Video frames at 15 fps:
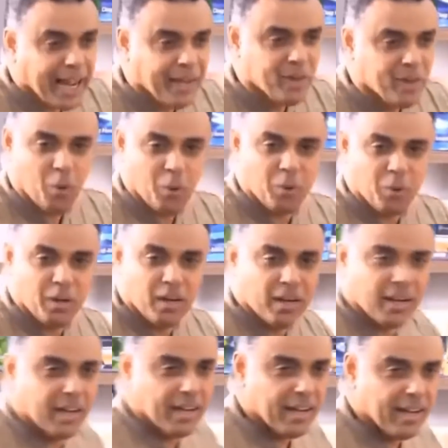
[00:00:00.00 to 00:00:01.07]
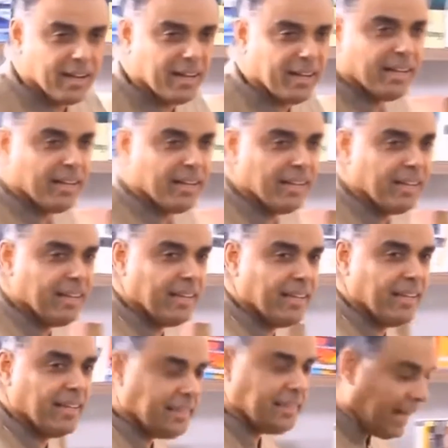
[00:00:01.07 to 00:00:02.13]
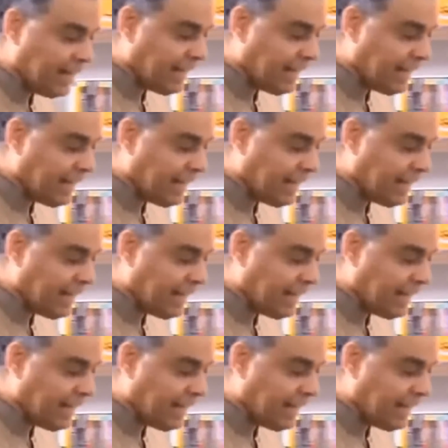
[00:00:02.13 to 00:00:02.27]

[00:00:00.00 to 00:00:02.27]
know that they are